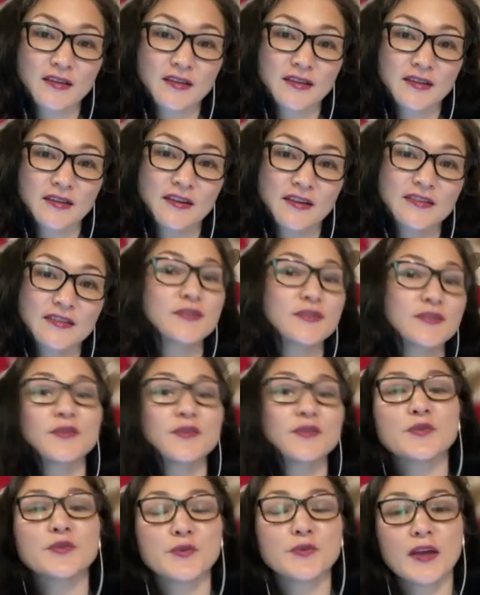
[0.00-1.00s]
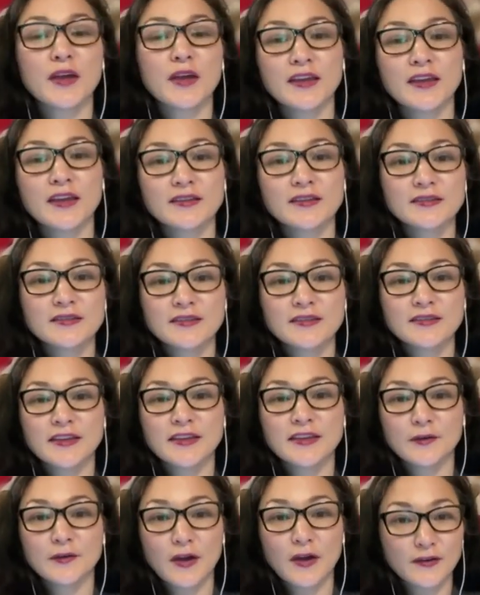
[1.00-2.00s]
Casares, who is,
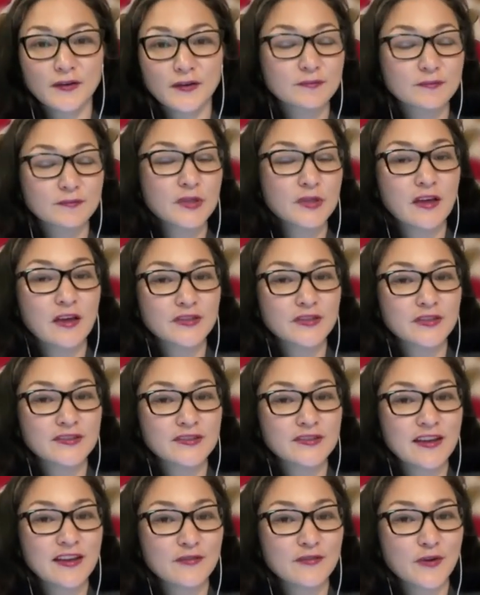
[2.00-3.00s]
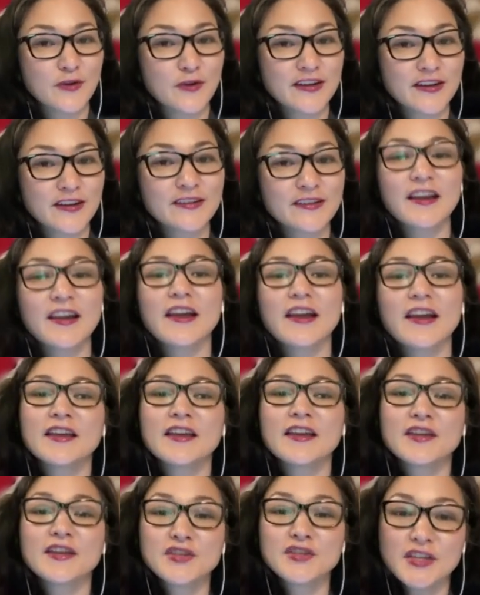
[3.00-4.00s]
our beloved staff writer,
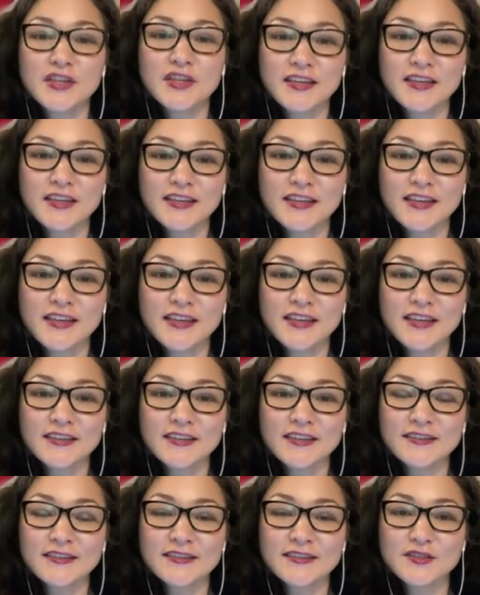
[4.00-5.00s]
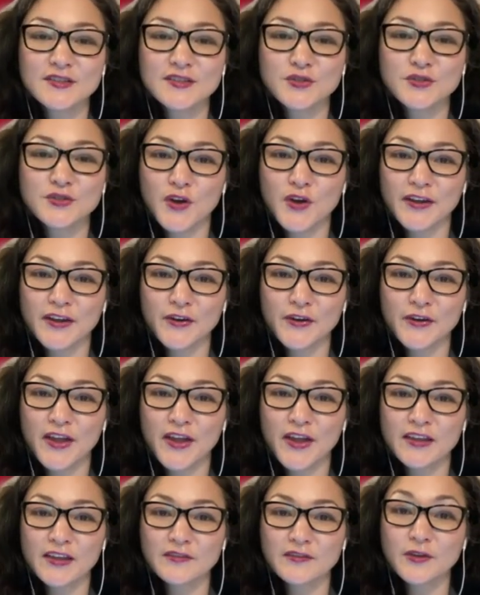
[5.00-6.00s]
she is trying her
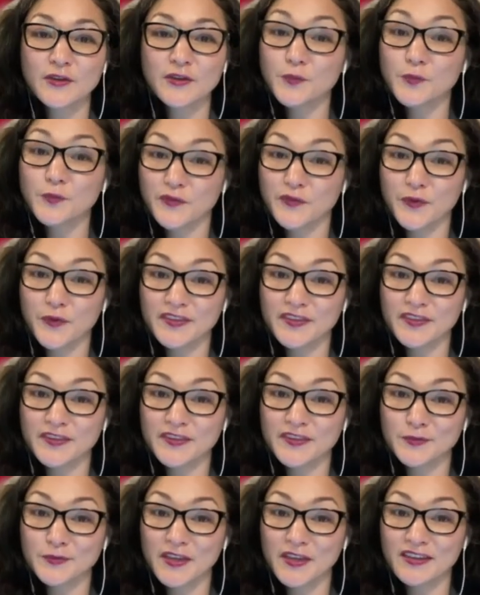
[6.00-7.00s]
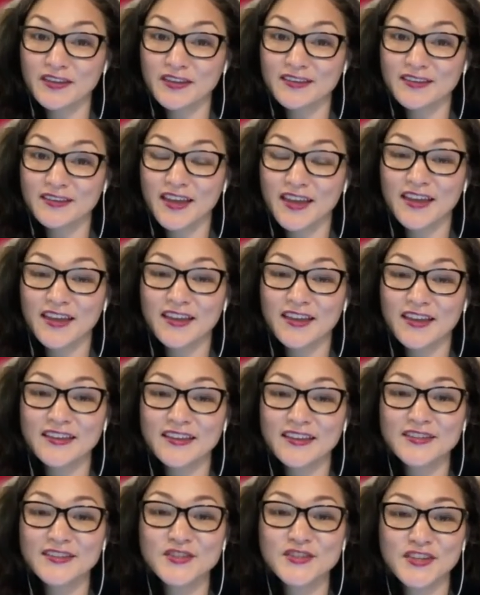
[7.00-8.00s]
hand at film reviewing this week,
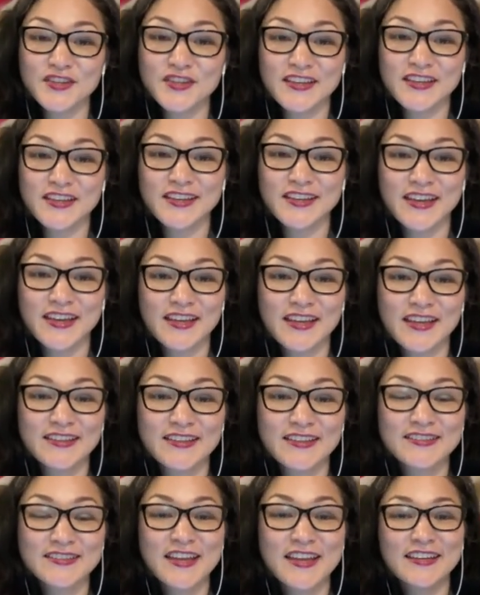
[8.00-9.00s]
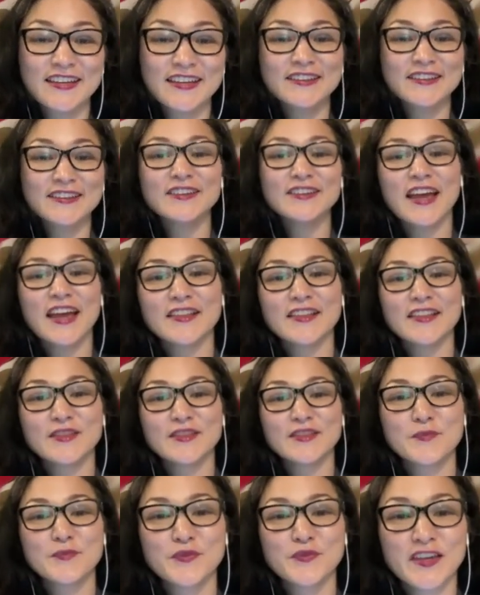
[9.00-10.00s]
and she is taking a look at
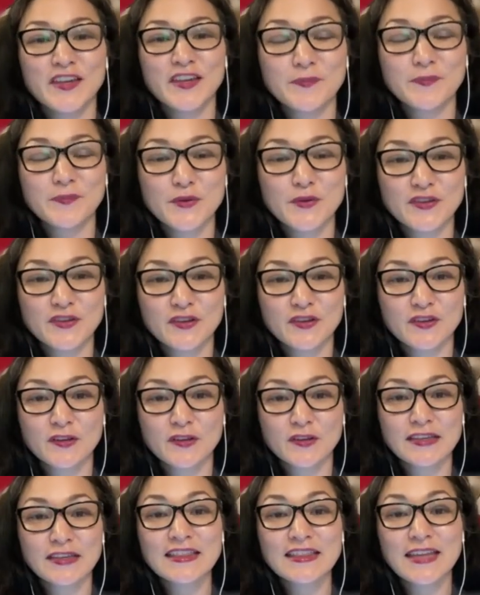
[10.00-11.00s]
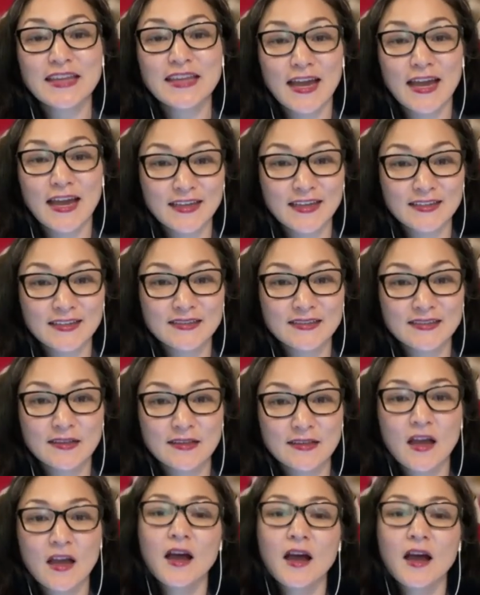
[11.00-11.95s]
the movie musical In the Heights.